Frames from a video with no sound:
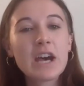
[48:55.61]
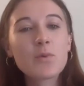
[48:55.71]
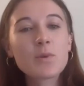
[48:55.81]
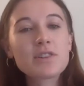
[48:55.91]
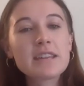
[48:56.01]

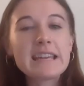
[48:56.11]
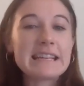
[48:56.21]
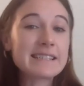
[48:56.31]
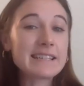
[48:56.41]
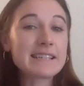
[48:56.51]
which are the
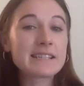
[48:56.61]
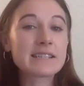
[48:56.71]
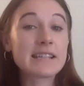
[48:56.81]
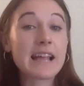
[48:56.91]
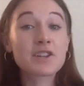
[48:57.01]

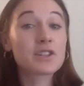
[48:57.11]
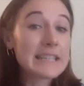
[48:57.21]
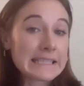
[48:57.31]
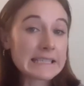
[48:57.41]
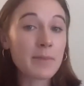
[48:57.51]
easiest slash
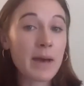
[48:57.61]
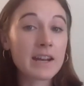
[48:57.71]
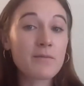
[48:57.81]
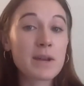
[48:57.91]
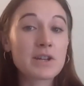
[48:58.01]
least
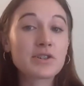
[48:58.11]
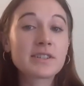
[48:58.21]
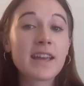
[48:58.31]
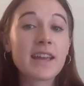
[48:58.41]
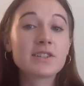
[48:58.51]
competitive majors
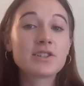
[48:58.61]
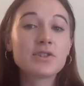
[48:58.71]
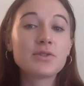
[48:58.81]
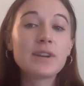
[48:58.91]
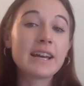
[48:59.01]
to get
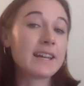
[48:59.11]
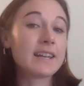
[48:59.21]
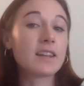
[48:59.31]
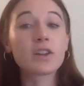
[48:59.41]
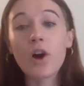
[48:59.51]
into
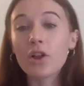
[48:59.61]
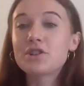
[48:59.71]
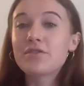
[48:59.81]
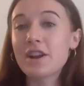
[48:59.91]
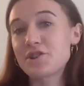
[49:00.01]
in the
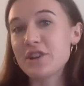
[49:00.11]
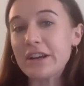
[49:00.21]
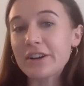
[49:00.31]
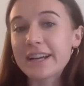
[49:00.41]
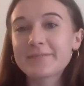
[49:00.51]
College of
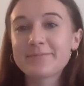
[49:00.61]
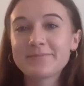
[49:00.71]
Engineering?